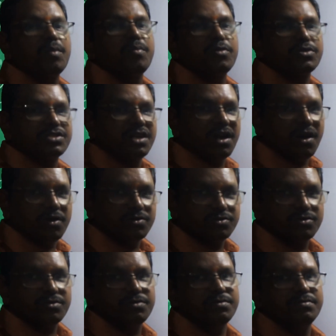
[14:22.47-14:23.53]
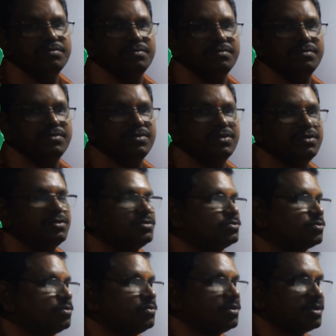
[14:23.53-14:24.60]
proportional also.
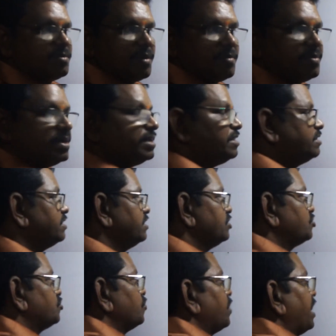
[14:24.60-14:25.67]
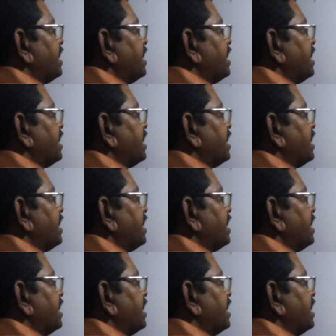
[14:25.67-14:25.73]
So, remember these